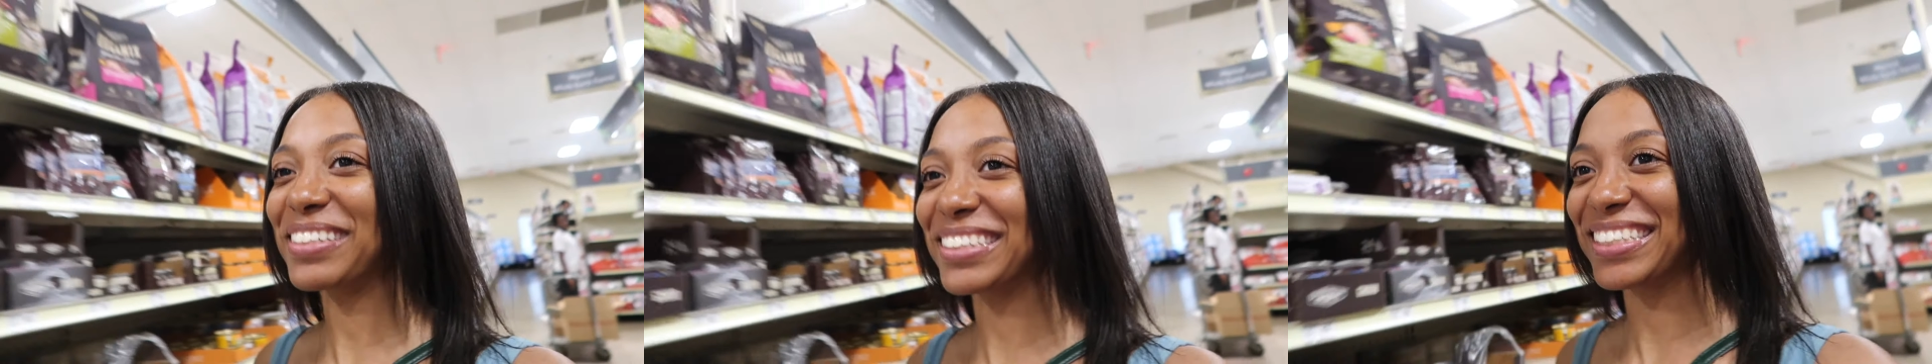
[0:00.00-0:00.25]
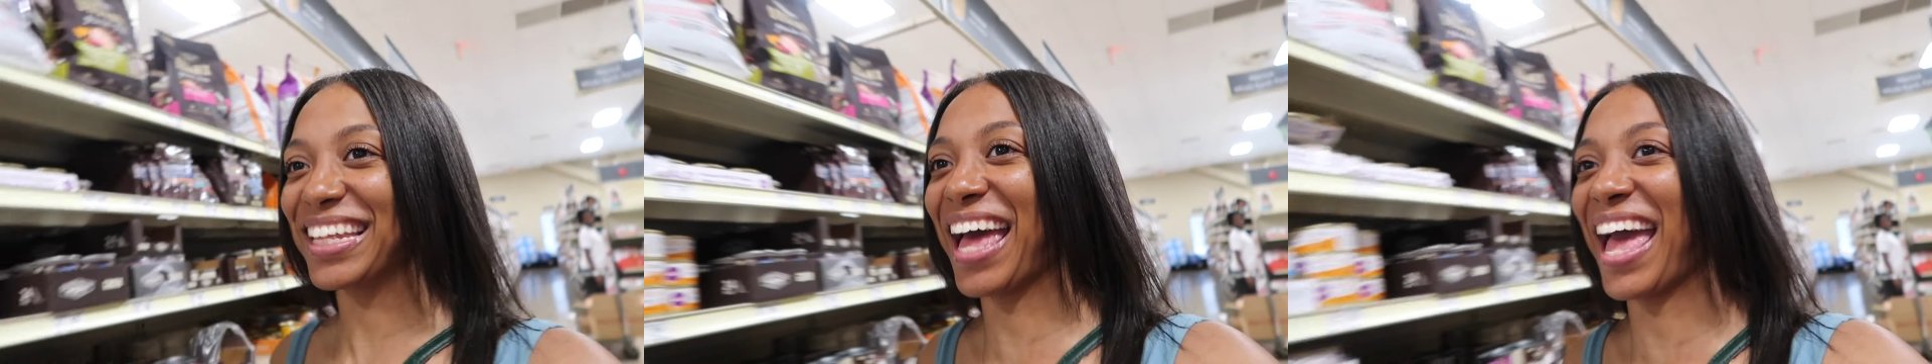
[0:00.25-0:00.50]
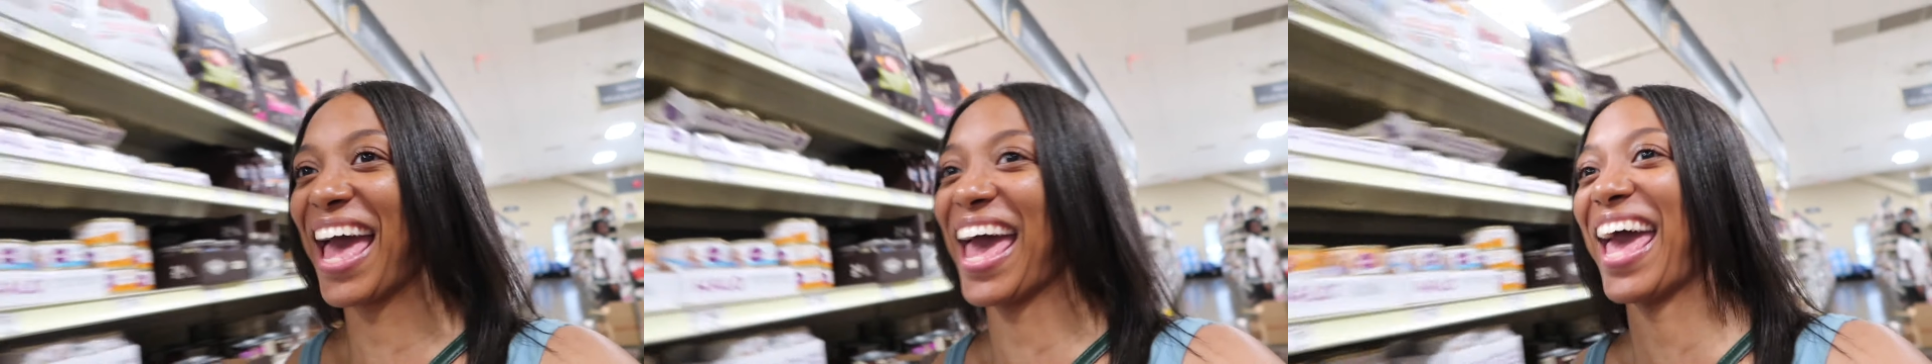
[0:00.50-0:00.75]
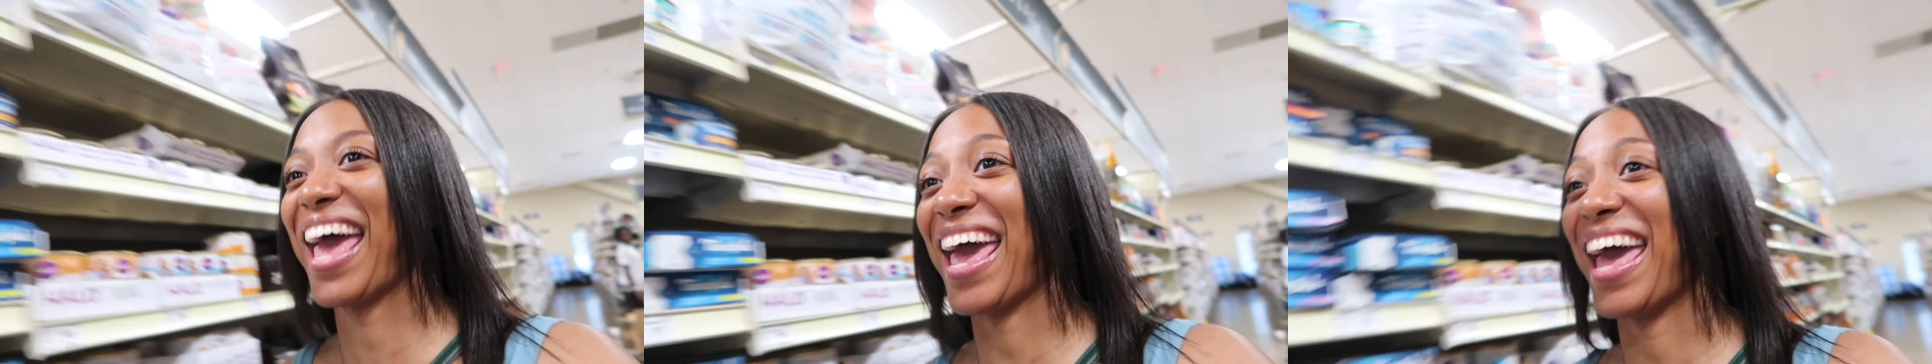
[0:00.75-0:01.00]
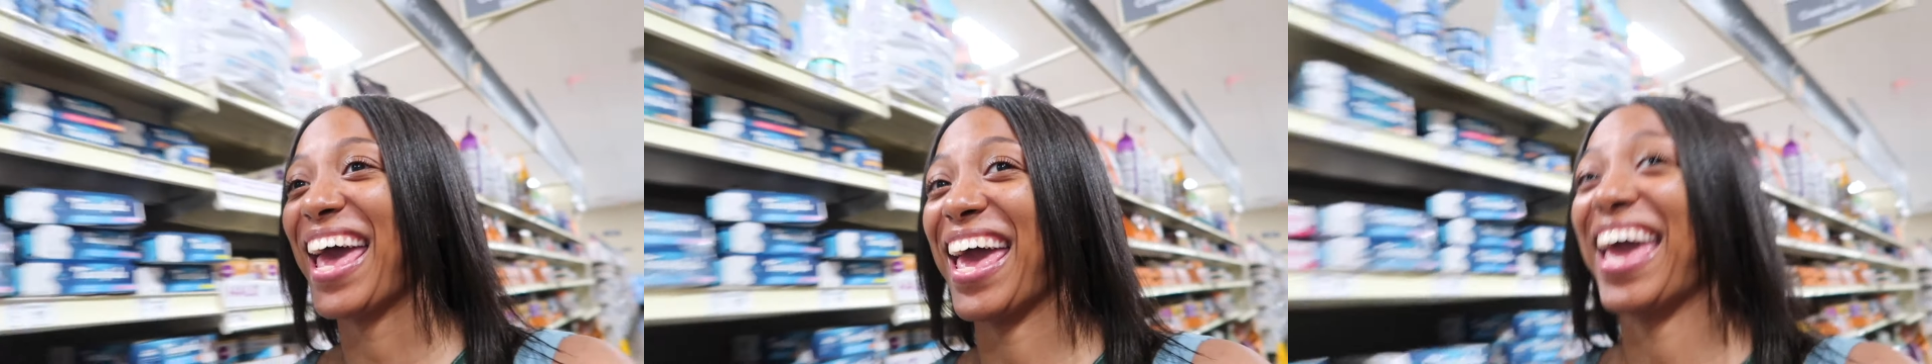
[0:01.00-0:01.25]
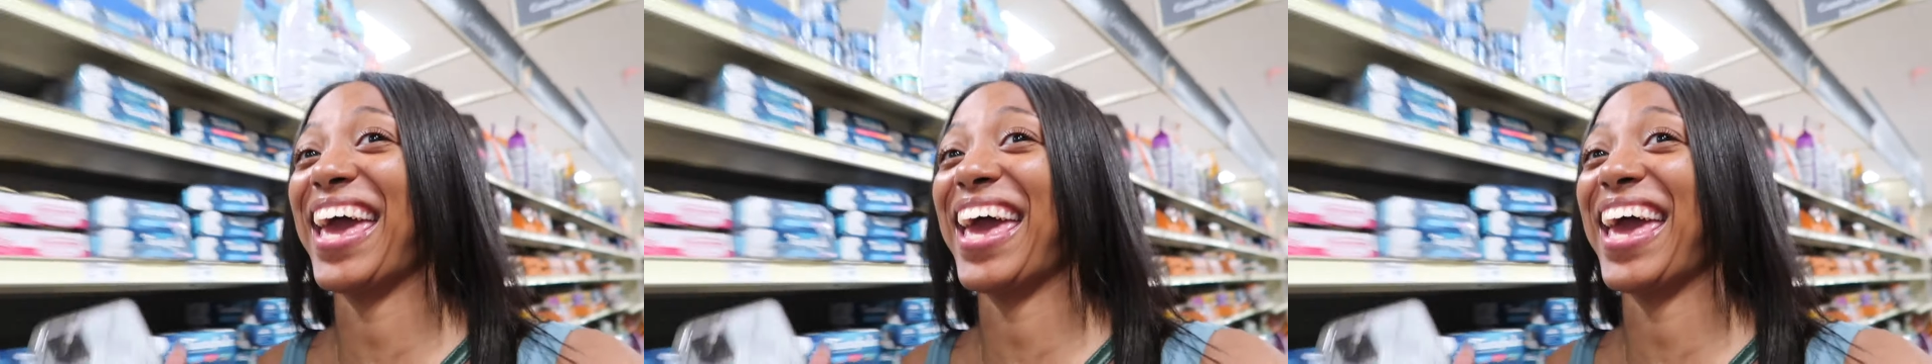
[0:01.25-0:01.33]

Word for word: was that?